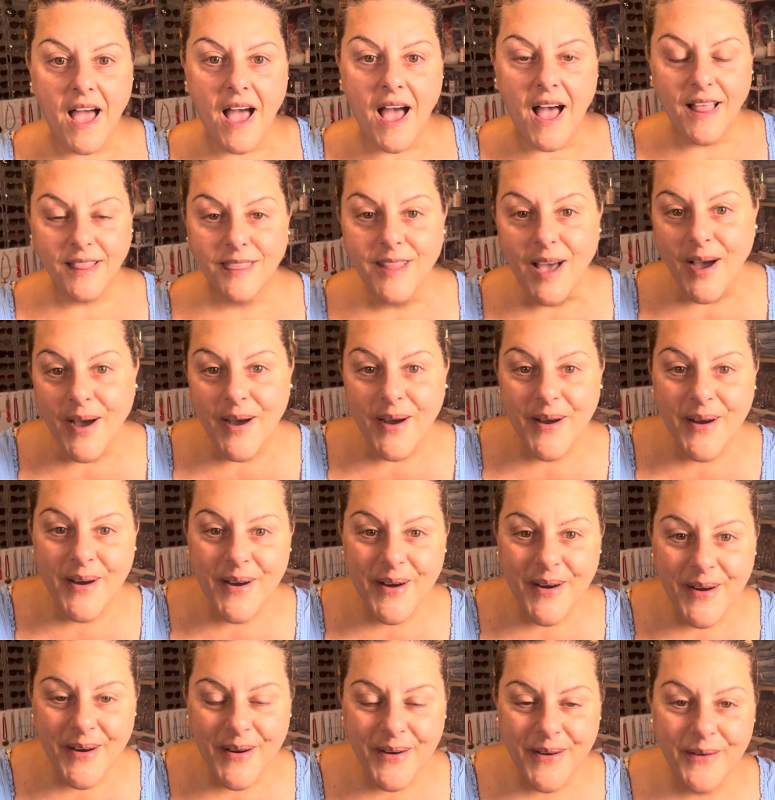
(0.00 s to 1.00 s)

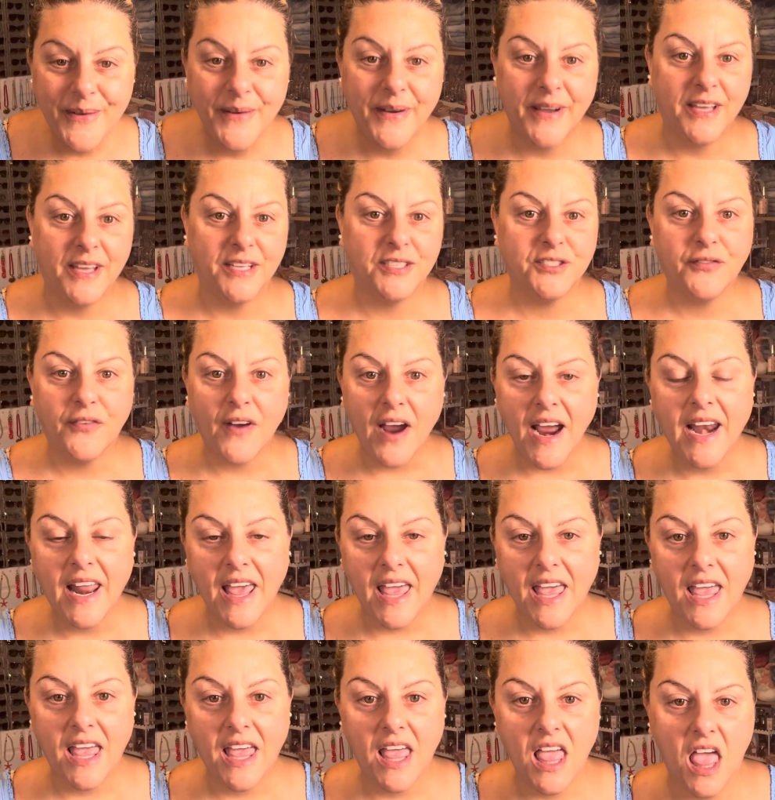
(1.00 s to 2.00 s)
Hello, it's
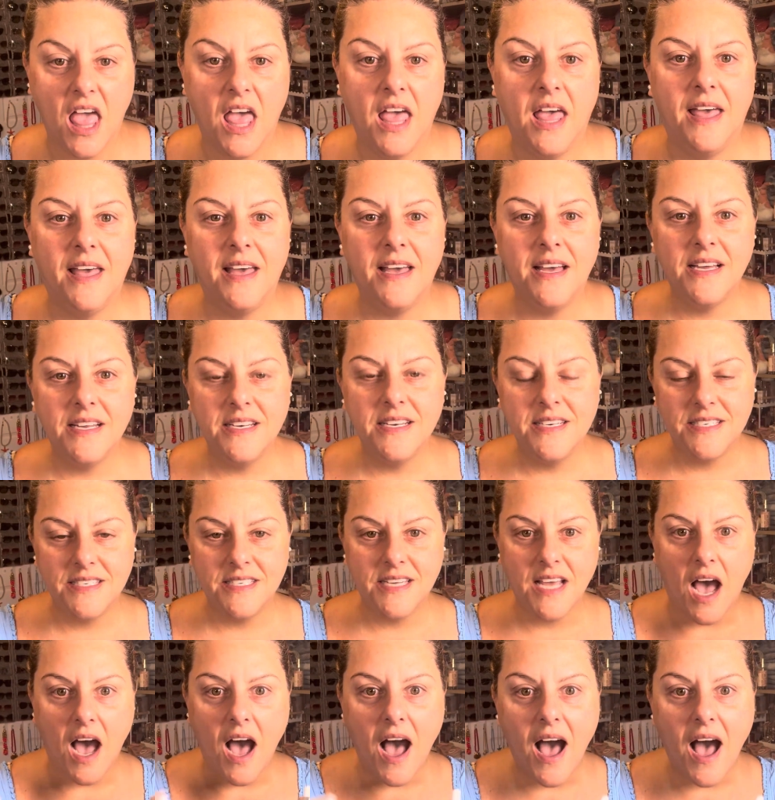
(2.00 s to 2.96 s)
Friday and